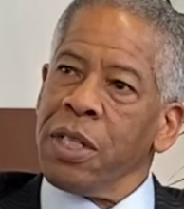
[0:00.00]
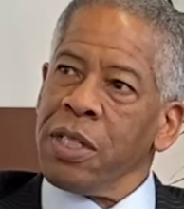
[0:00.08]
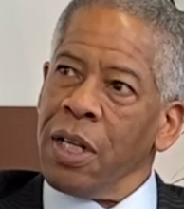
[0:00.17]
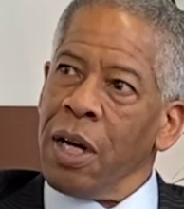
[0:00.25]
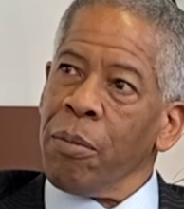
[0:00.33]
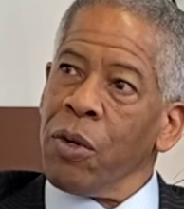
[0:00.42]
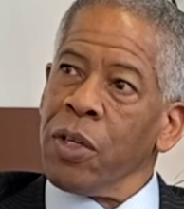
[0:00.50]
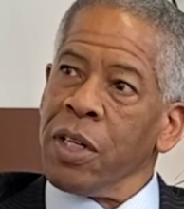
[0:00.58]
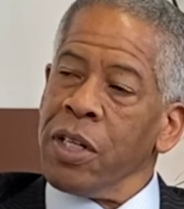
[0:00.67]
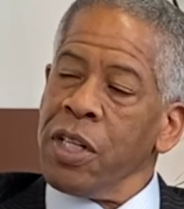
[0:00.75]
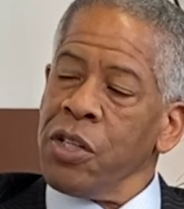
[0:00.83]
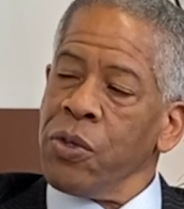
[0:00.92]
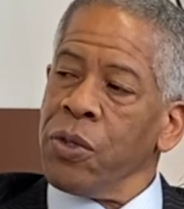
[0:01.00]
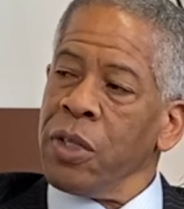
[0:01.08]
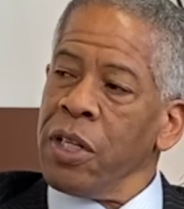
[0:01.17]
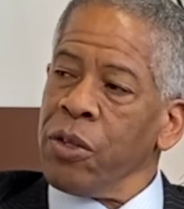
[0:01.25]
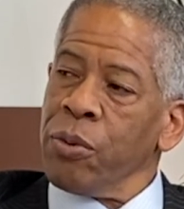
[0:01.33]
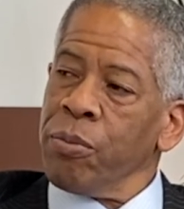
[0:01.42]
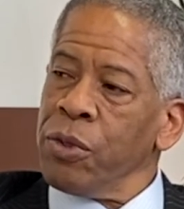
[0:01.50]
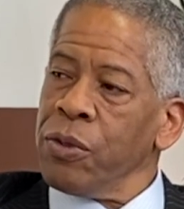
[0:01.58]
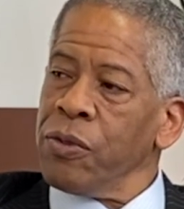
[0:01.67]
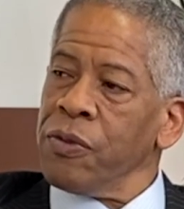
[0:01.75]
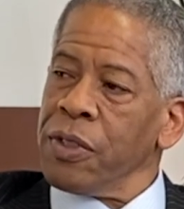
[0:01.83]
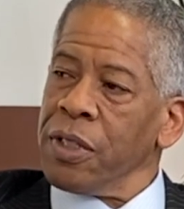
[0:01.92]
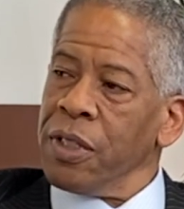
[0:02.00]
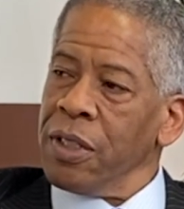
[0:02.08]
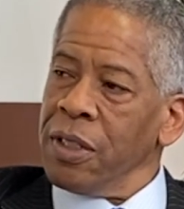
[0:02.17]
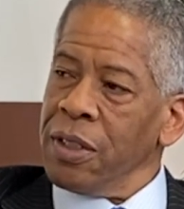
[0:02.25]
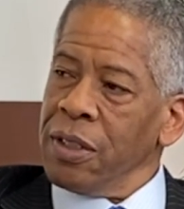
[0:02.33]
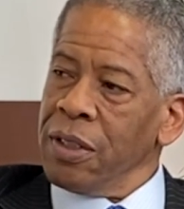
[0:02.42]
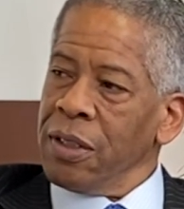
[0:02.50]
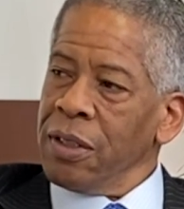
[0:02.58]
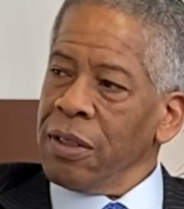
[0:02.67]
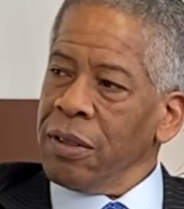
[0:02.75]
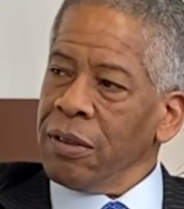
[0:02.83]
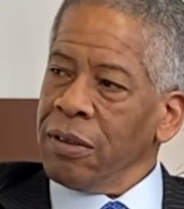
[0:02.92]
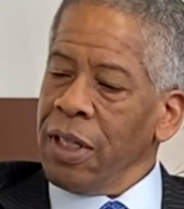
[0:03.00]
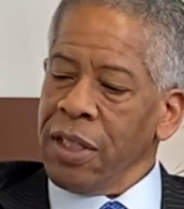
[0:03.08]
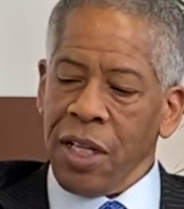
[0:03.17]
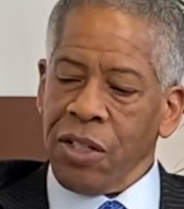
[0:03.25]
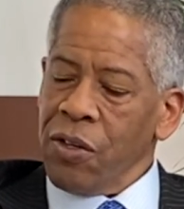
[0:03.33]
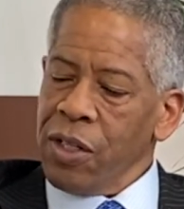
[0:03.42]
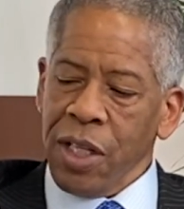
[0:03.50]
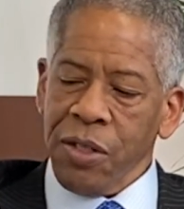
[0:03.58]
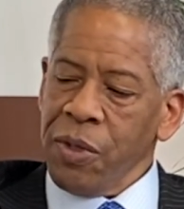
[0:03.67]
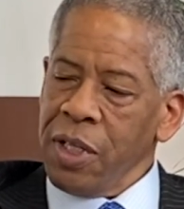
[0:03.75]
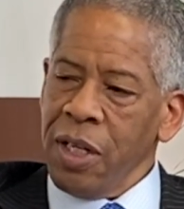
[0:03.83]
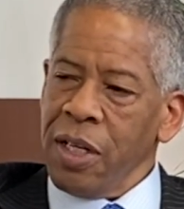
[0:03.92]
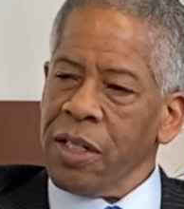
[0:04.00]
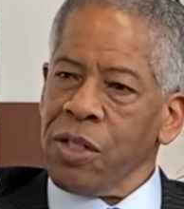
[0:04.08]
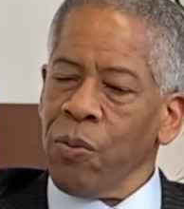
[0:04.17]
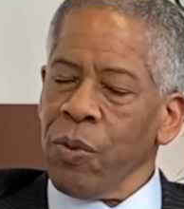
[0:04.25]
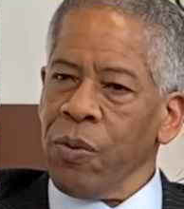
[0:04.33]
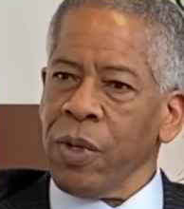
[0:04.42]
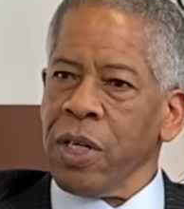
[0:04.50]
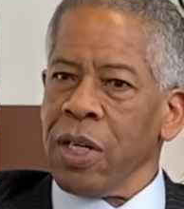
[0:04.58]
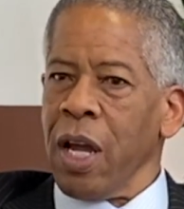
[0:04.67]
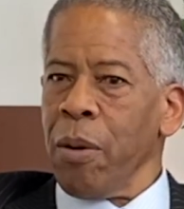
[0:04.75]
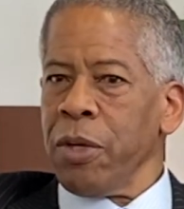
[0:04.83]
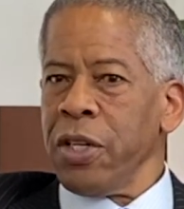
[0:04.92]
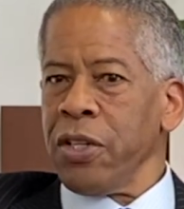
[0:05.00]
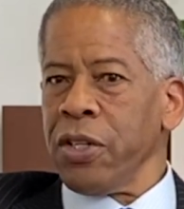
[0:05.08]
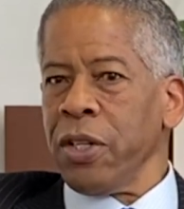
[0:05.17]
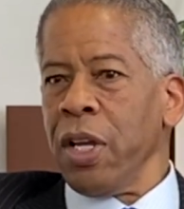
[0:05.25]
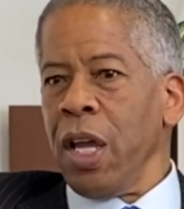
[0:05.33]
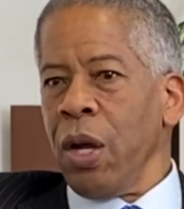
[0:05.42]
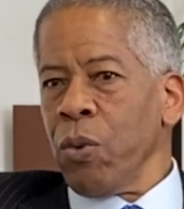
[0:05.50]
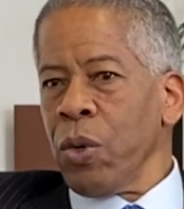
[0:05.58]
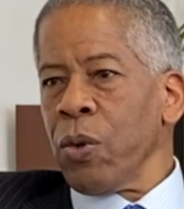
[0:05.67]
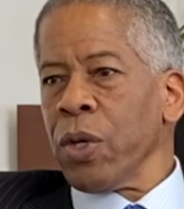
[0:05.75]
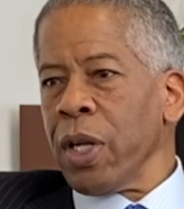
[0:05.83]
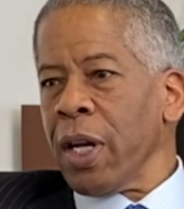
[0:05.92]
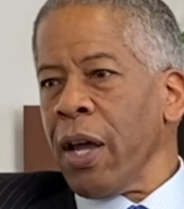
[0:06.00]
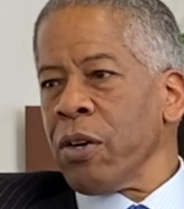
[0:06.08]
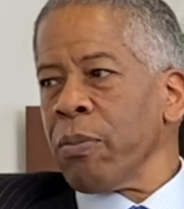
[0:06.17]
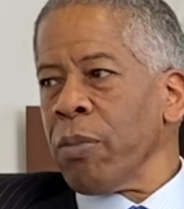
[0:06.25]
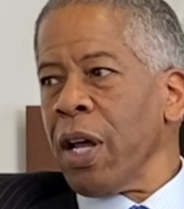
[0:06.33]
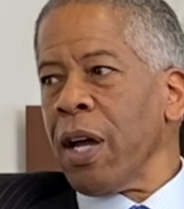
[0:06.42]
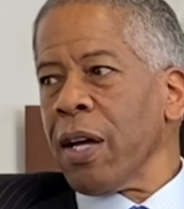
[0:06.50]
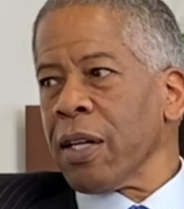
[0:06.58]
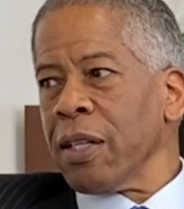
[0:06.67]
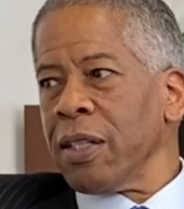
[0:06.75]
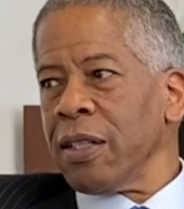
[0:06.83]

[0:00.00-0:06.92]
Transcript: he said, "I'm only going to teach you lethal moves." Wow. Okay. And that's all. That's what we did. And so when we went into competition, we were only allowed to block.